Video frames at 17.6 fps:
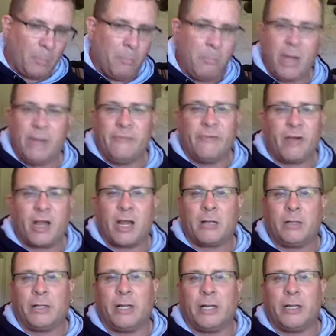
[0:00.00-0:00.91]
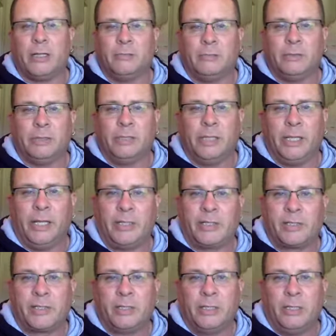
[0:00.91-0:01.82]
made it very clear
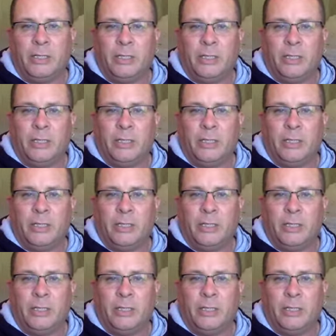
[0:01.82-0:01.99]
it's